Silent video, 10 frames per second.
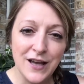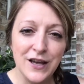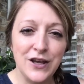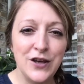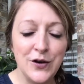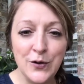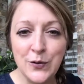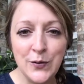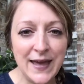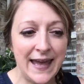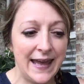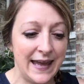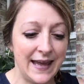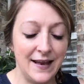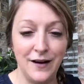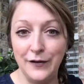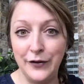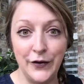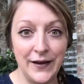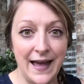You can
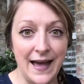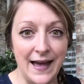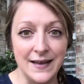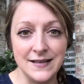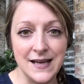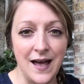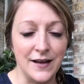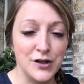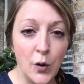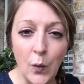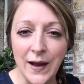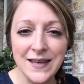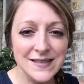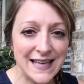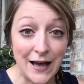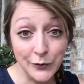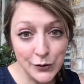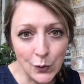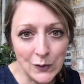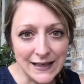look at toys, count
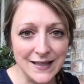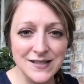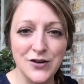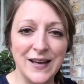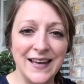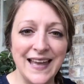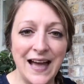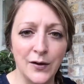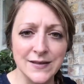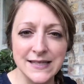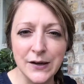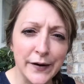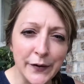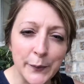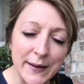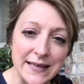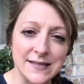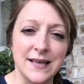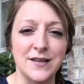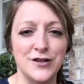toys. You can count cereal
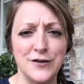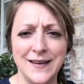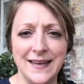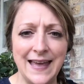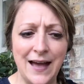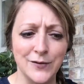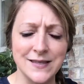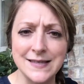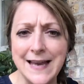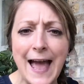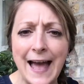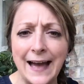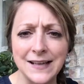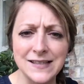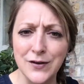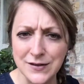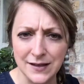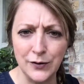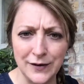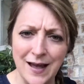pieces. You can count snacks, those
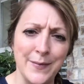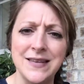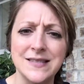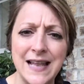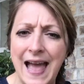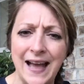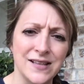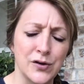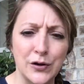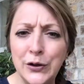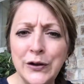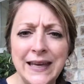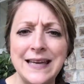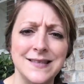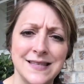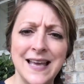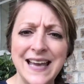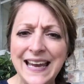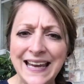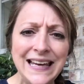little gummy snacks or cookies,
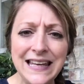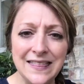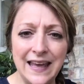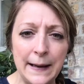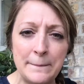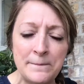anything.